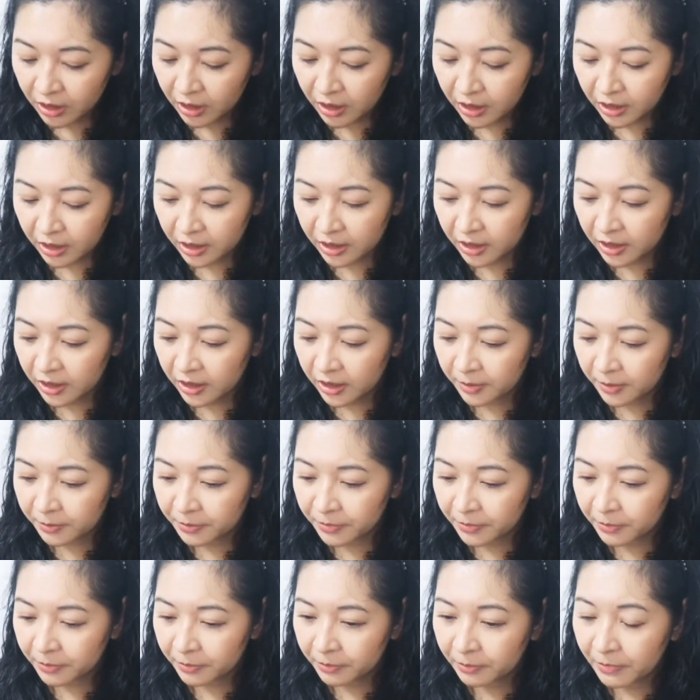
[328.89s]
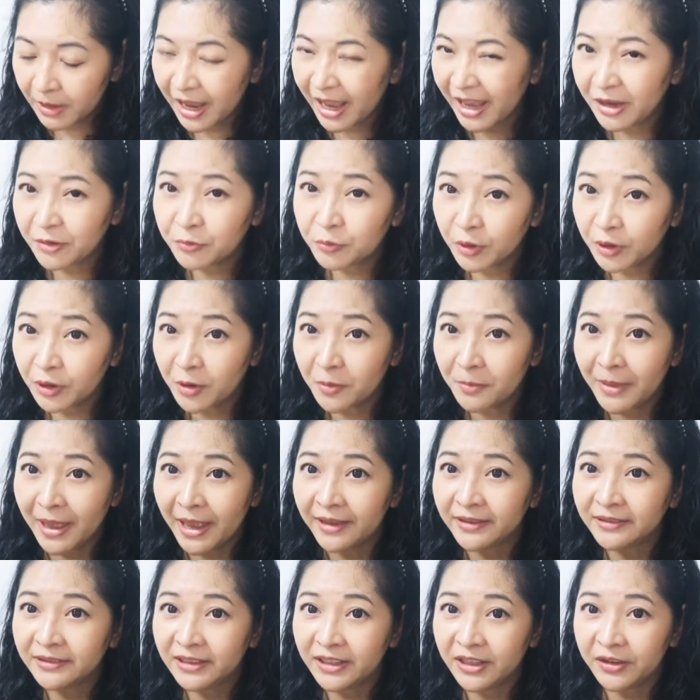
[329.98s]
I
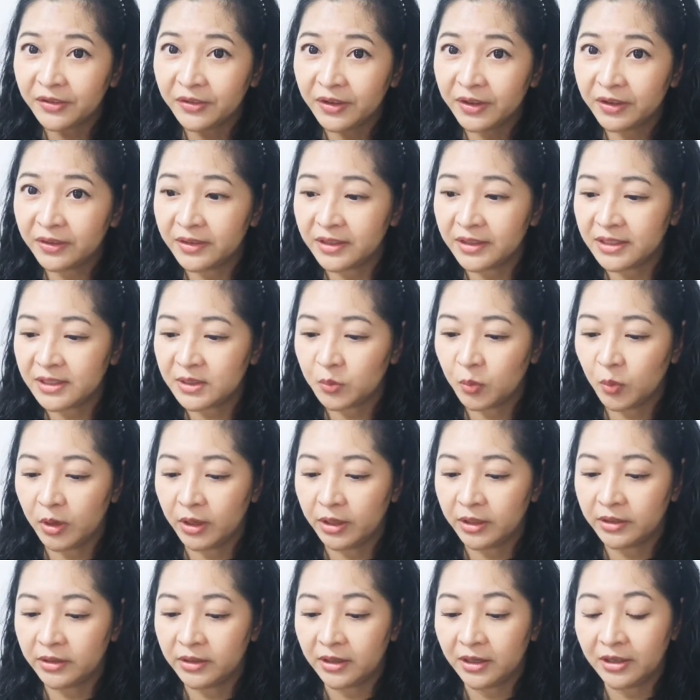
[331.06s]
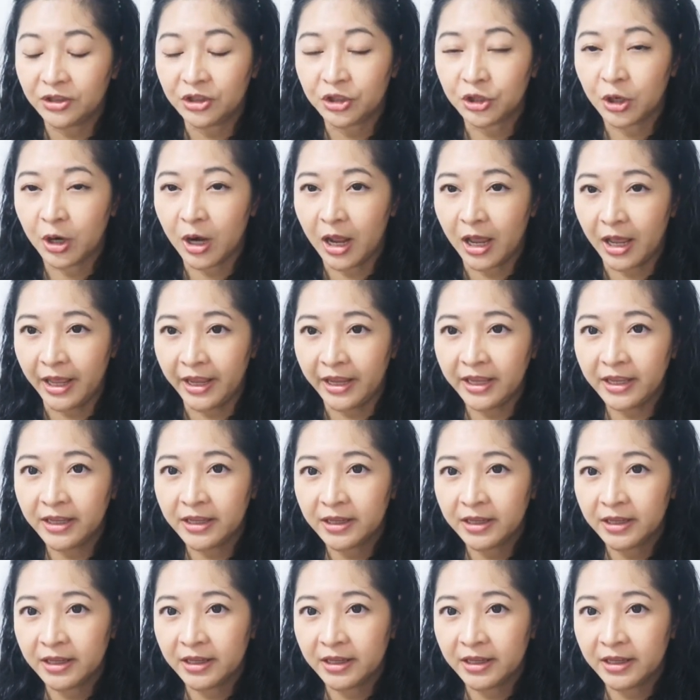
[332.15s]
recommend giving this one a try.